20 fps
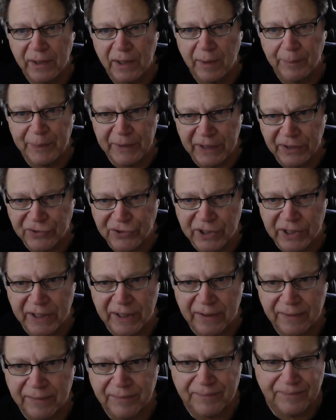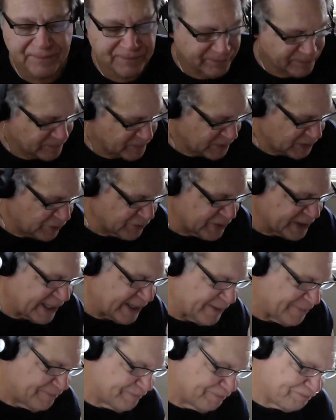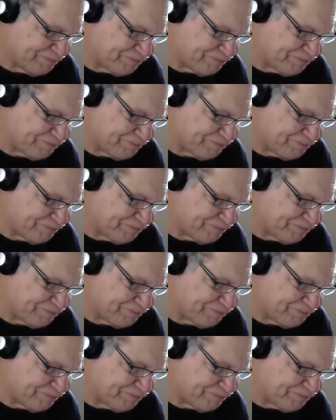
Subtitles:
a PC. Okay?